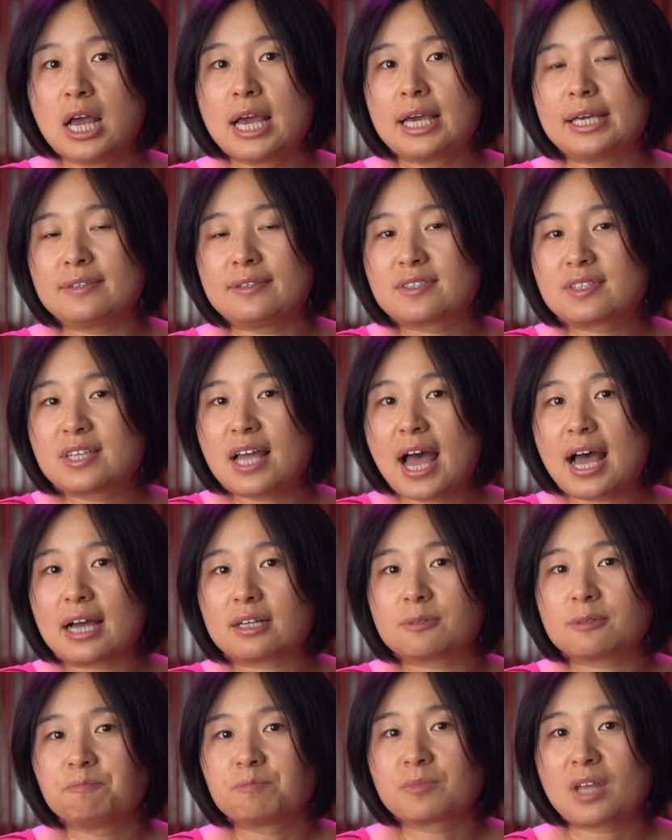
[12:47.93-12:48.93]
Instead,
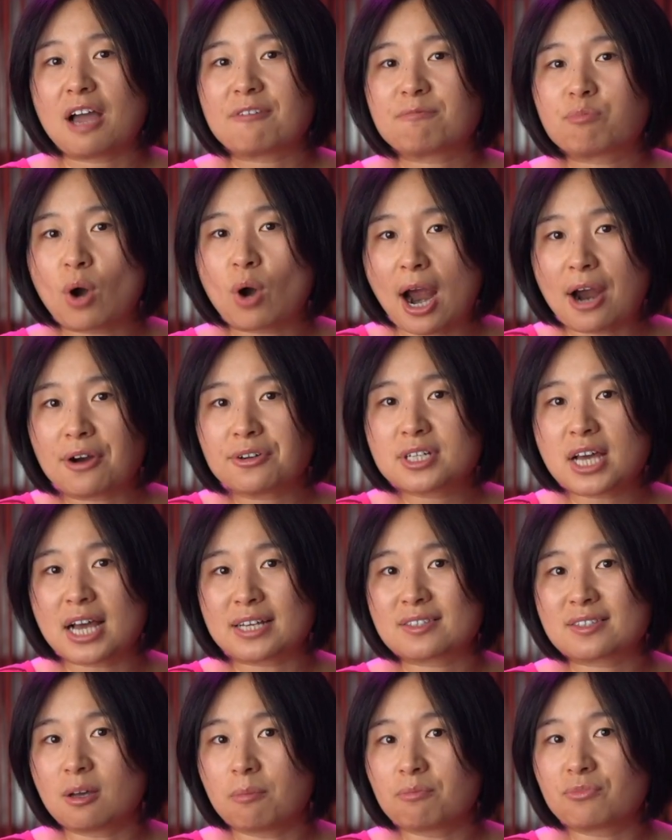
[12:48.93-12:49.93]
I've prioritized
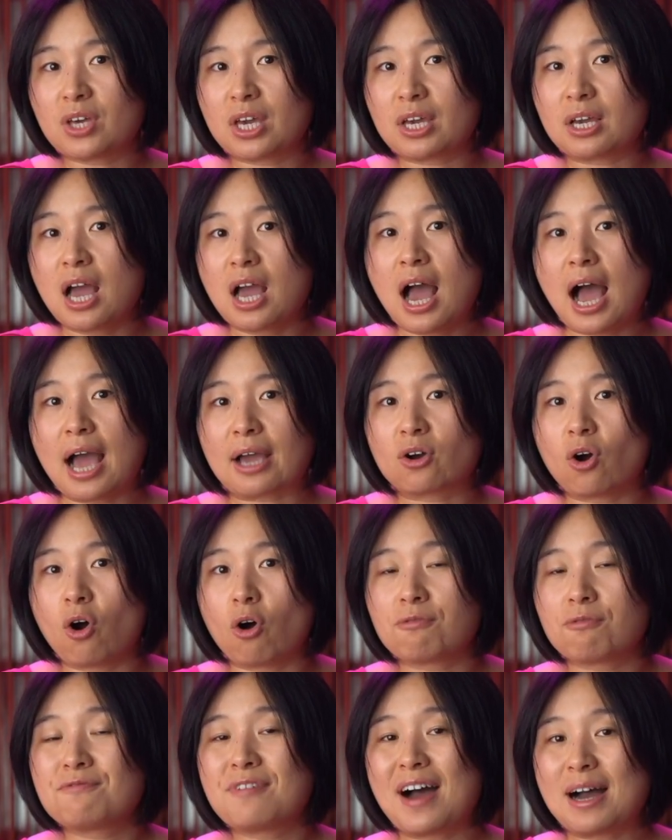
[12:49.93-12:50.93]
something I call
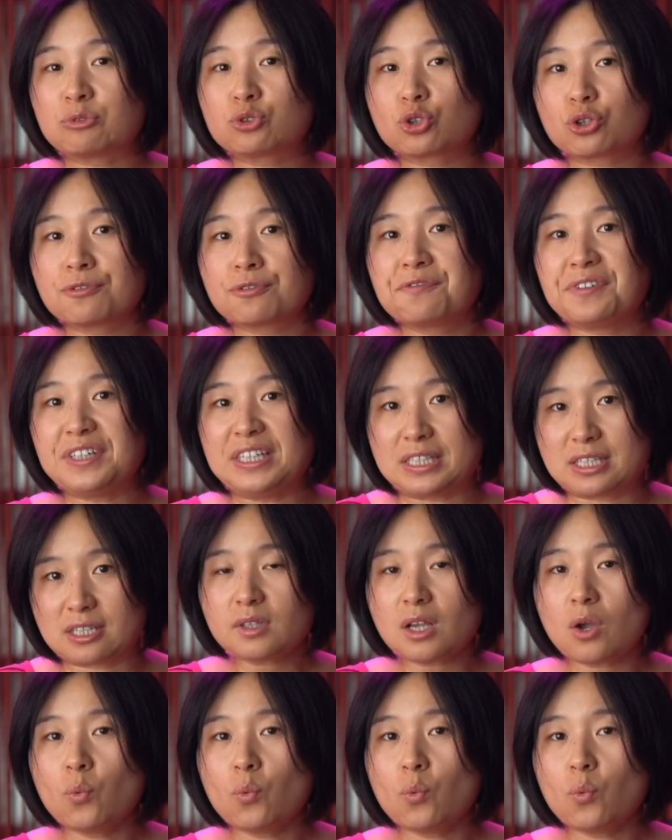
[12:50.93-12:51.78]
founder fit,